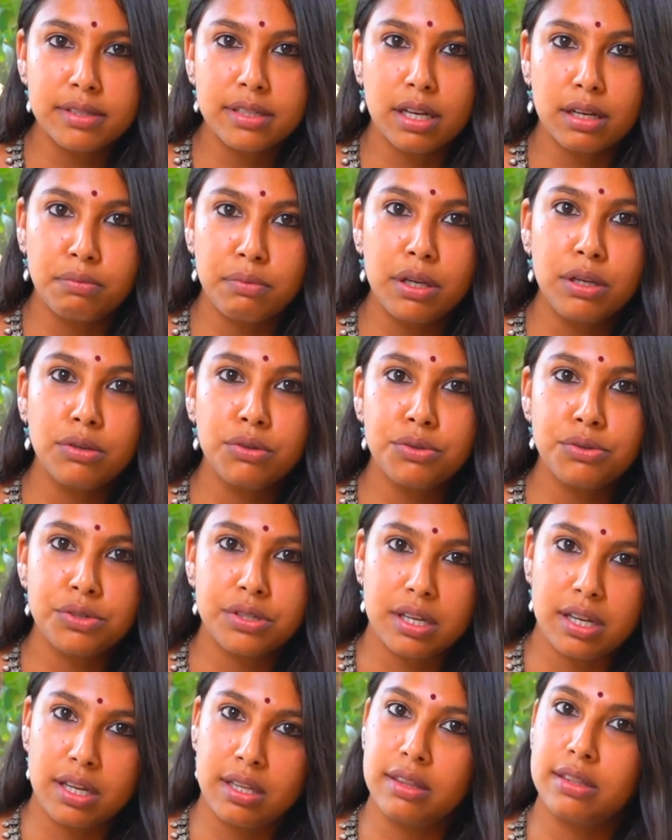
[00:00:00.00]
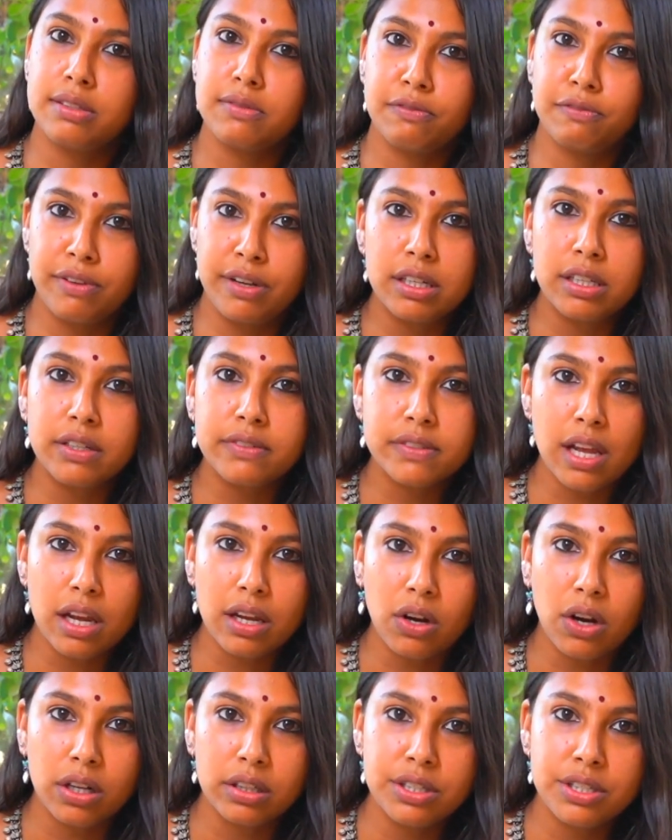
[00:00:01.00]
that we use in the field of
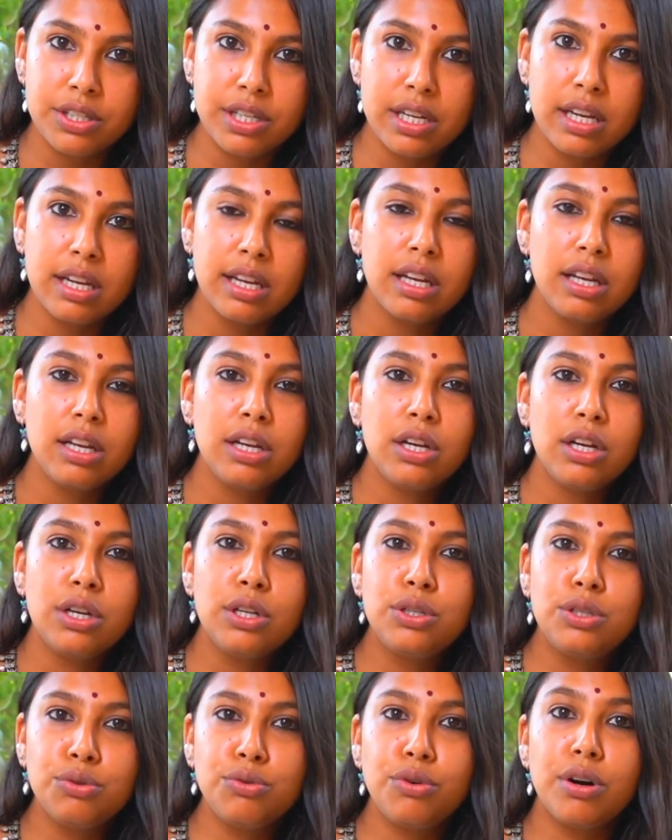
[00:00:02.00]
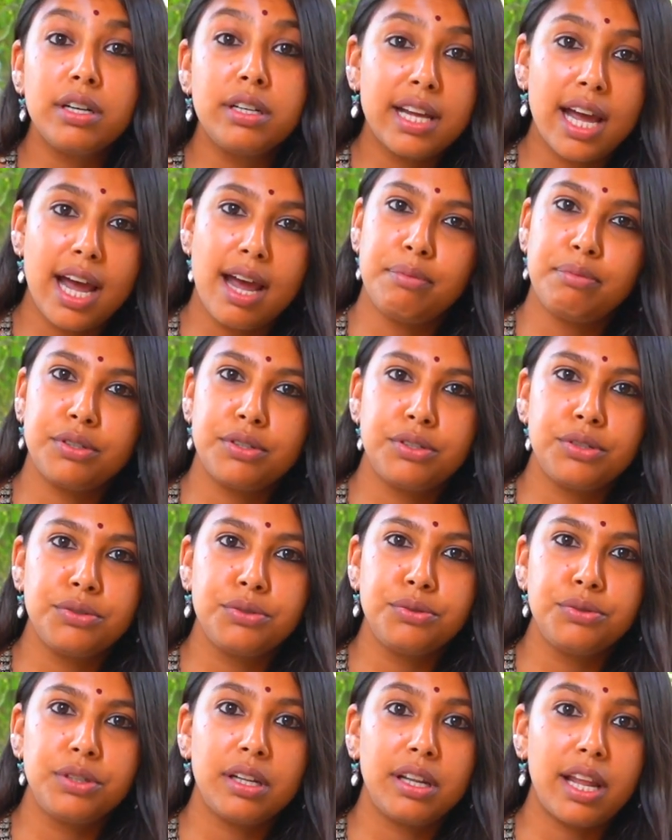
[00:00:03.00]
psychology to adapt
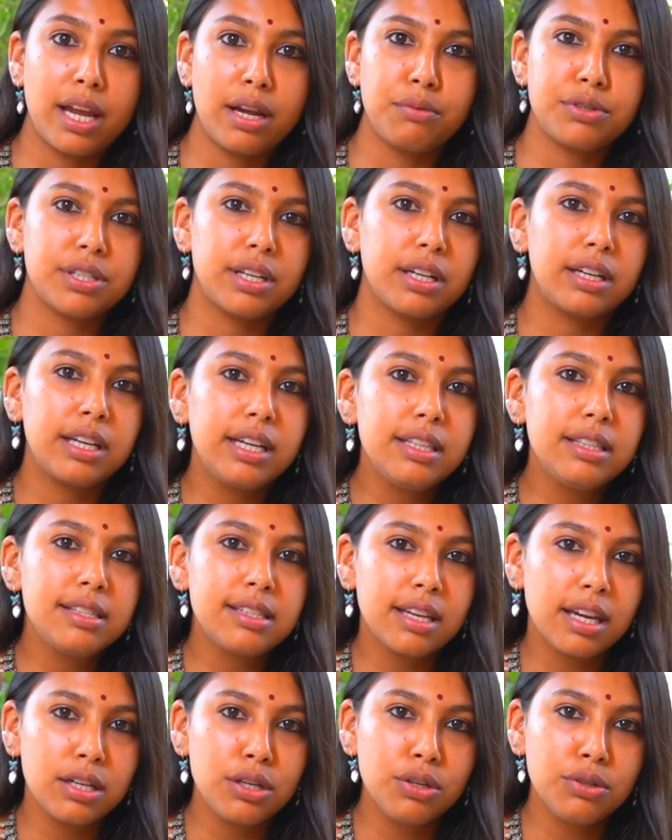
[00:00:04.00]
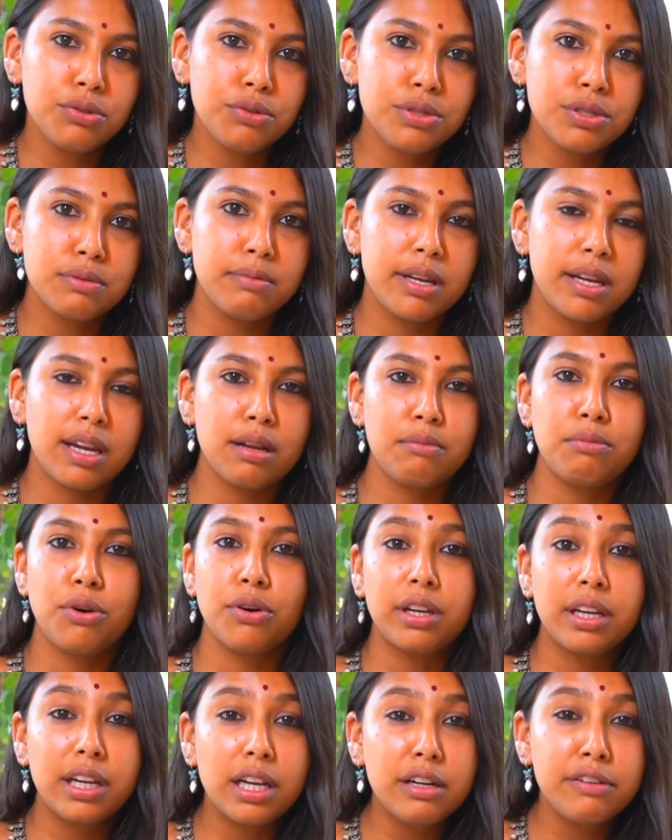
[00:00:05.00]
to the language that kids can use, make it
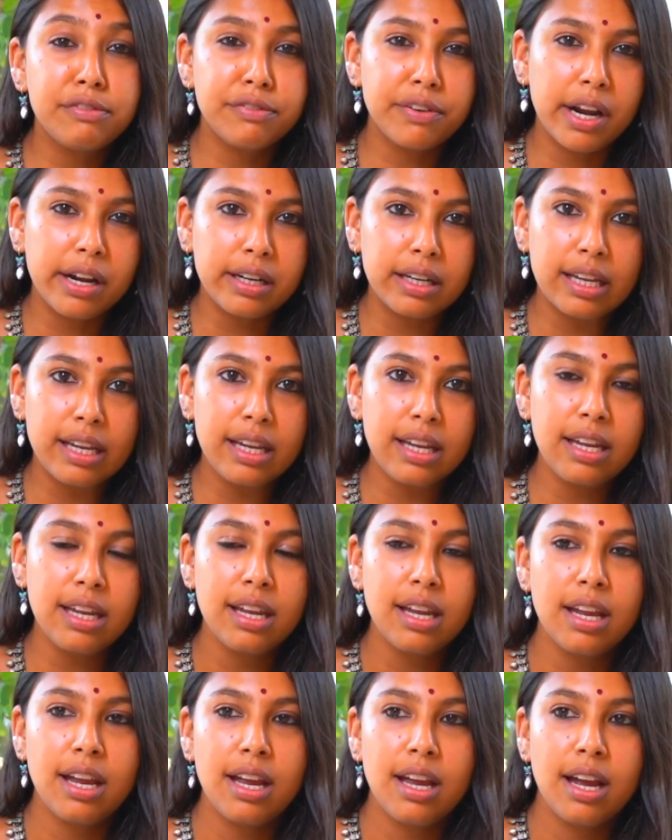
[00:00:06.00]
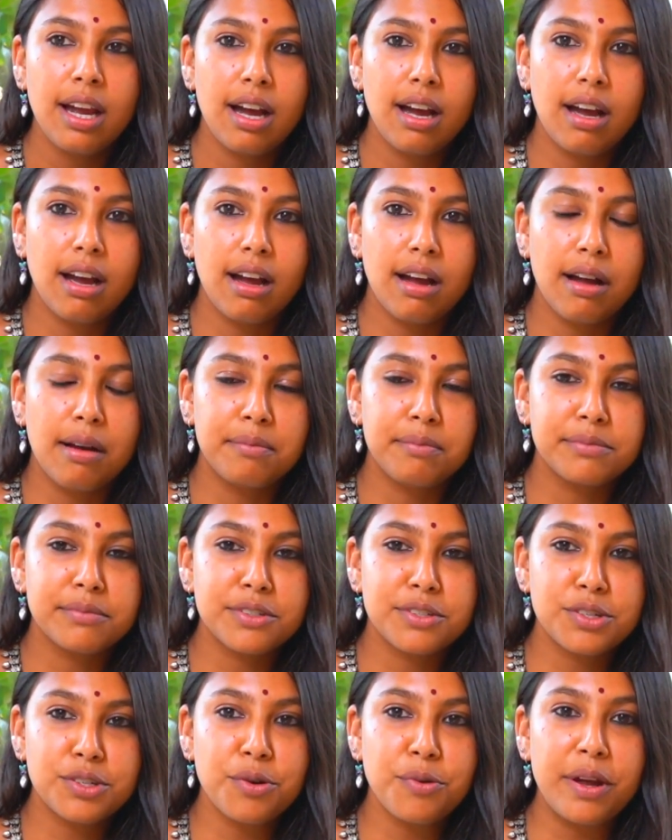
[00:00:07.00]
more kid friendly.
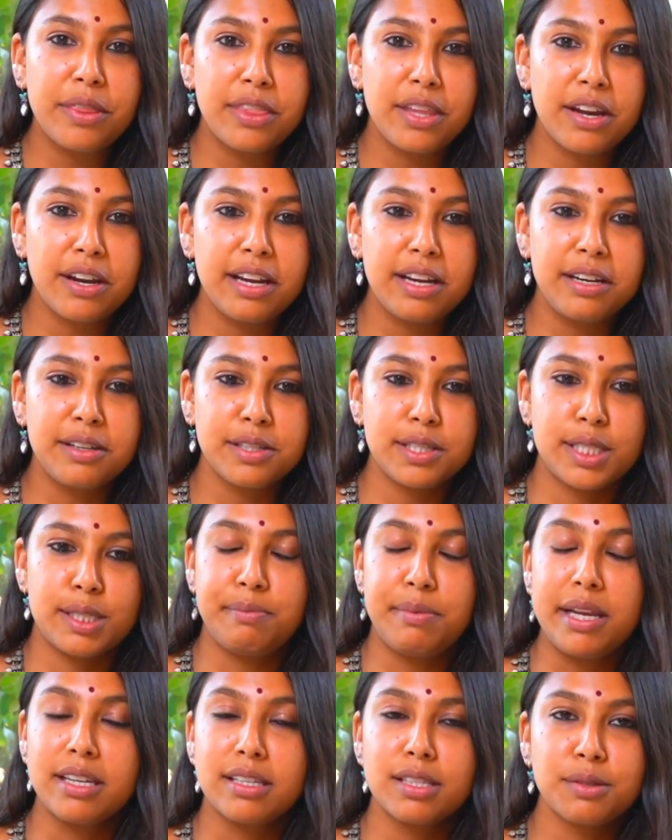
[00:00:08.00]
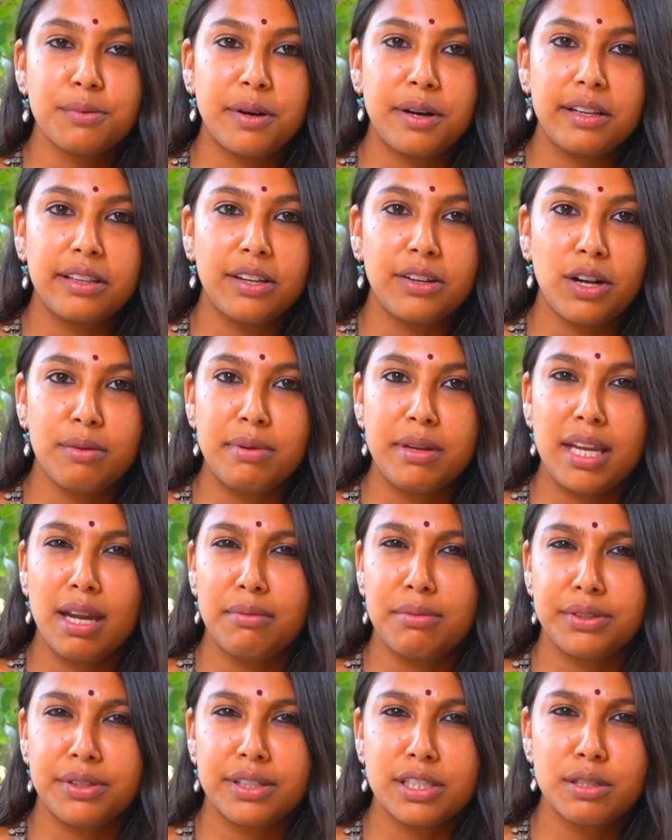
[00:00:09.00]
So when they're in a space where they're not being
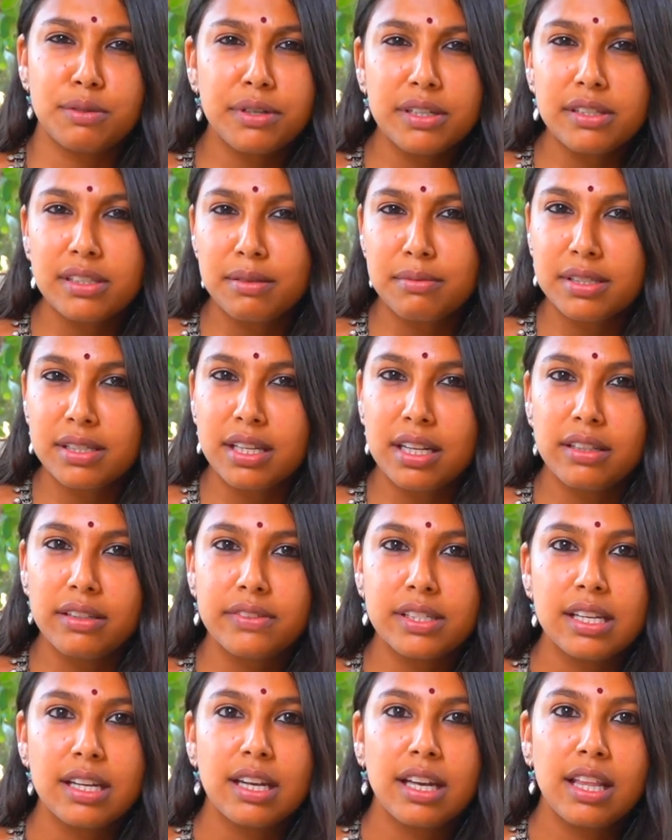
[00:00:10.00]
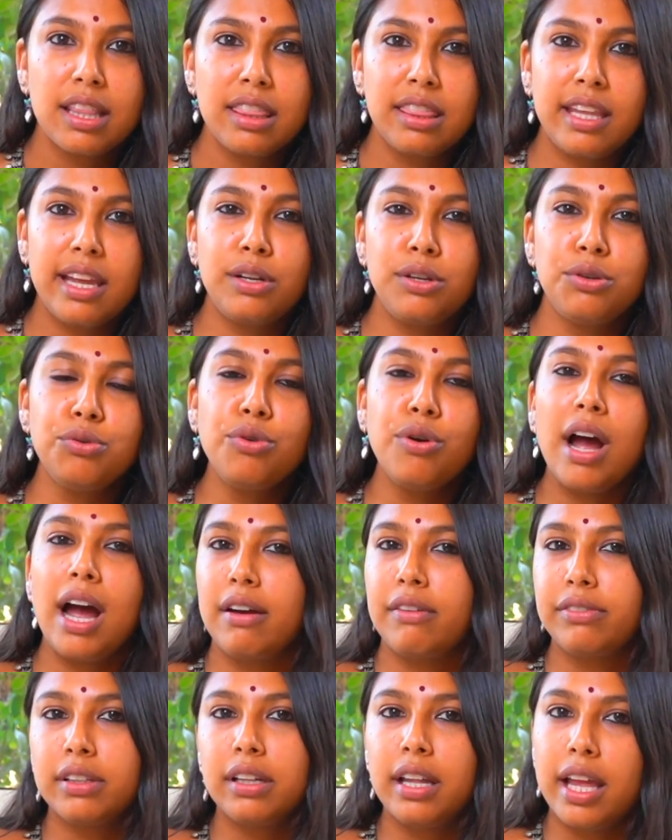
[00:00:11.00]
able to express themselves, they do
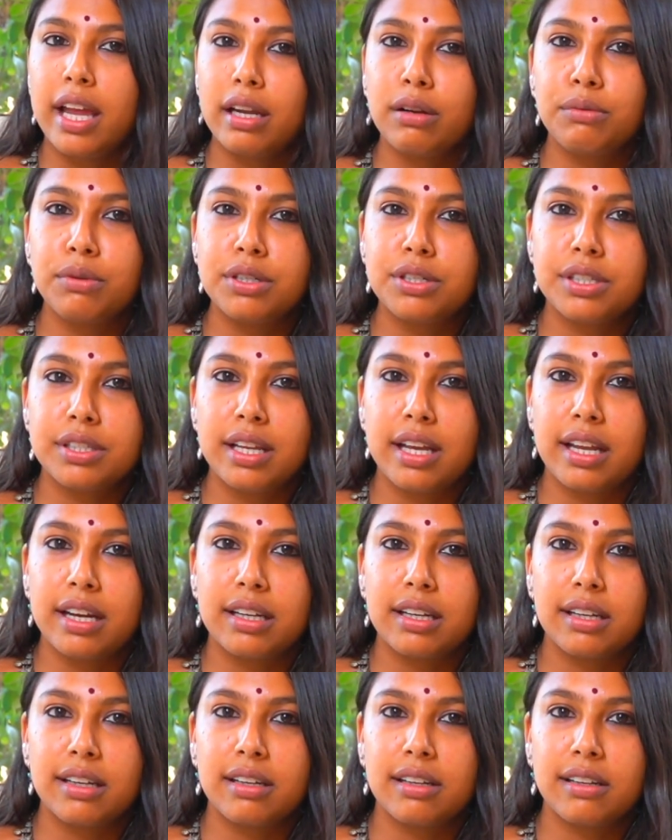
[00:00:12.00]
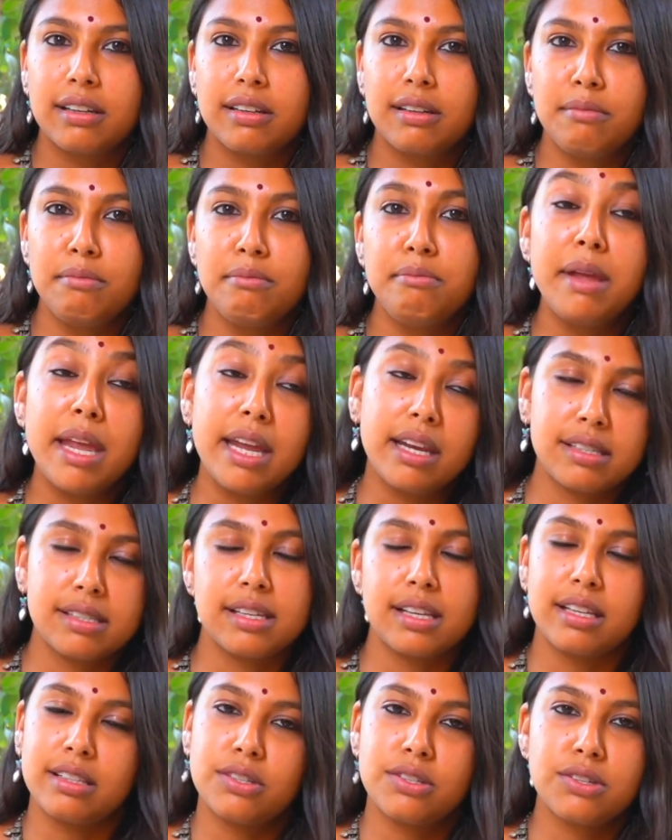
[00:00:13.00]
have the language that makes
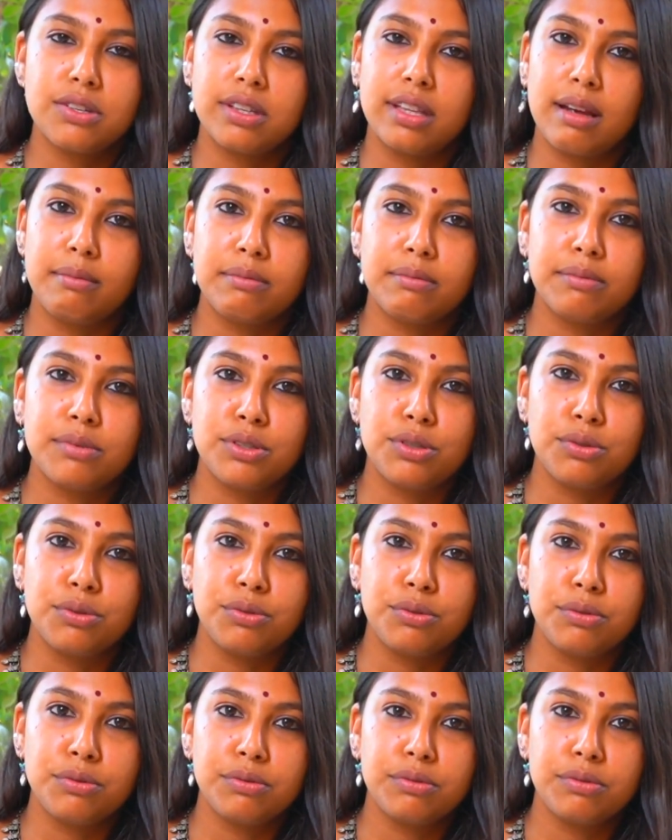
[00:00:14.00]
sense to them to